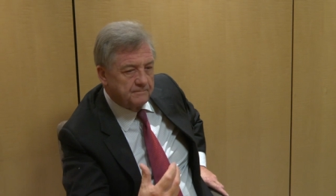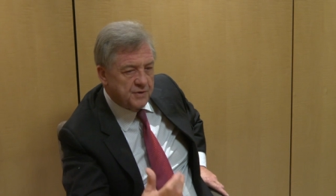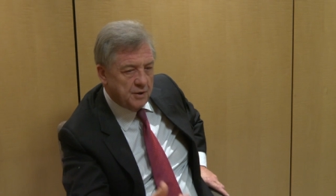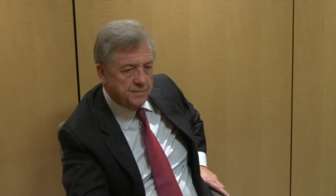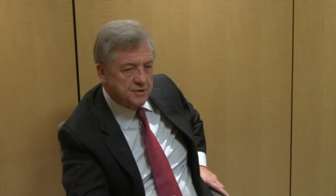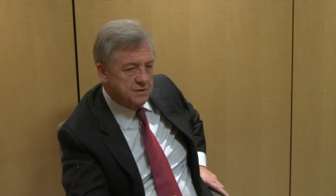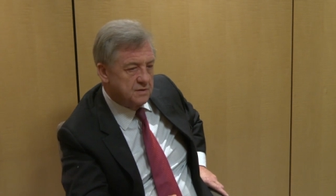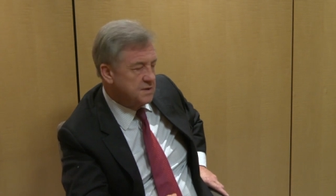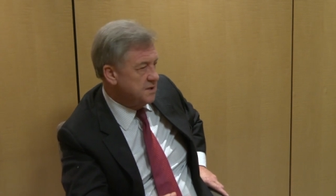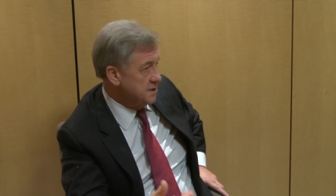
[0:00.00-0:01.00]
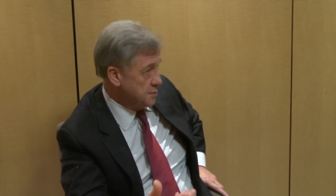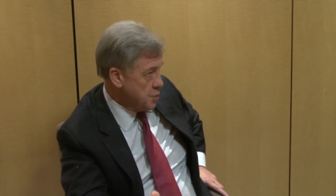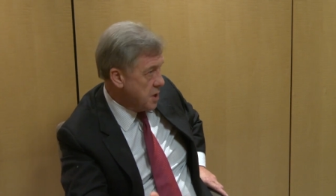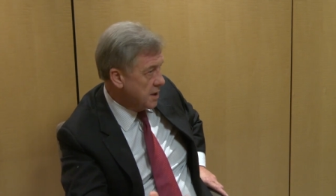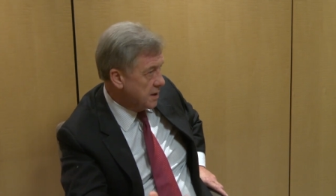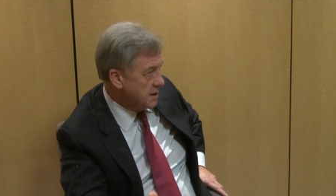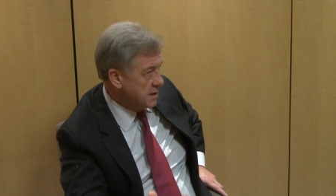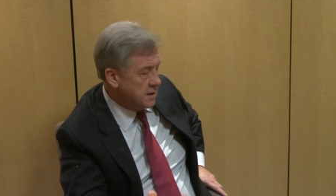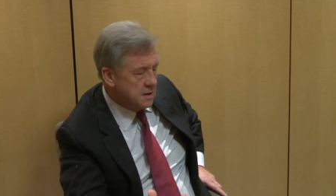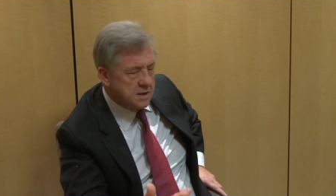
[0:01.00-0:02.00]
the opportunity to work
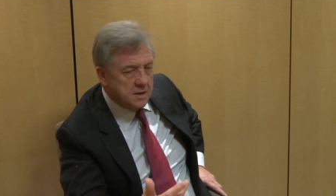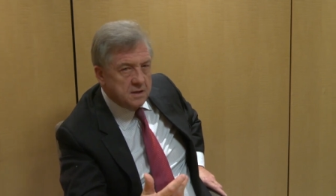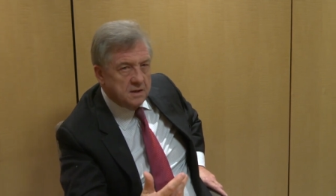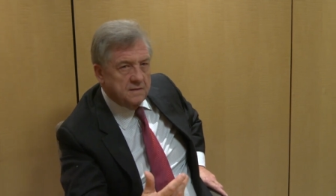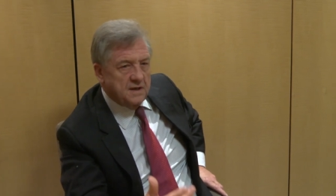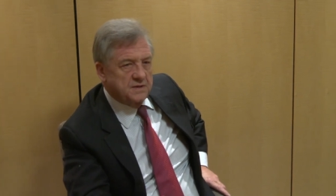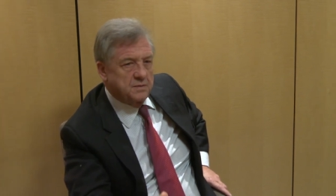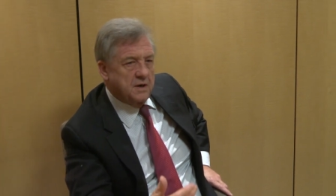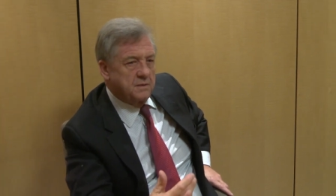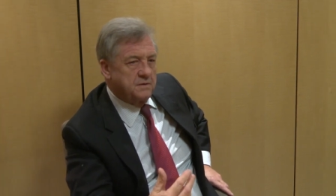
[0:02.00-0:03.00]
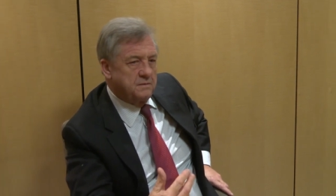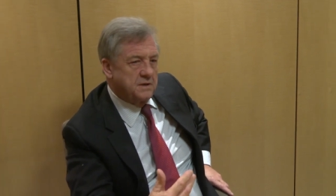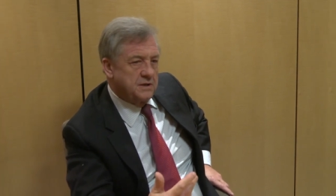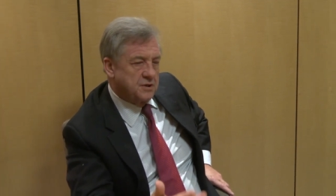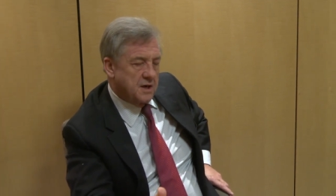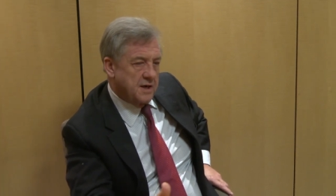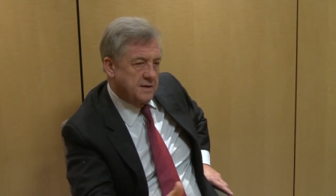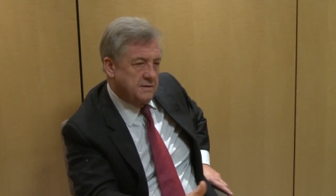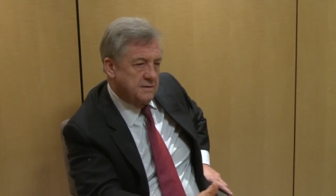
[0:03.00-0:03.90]
and that's why we really tried.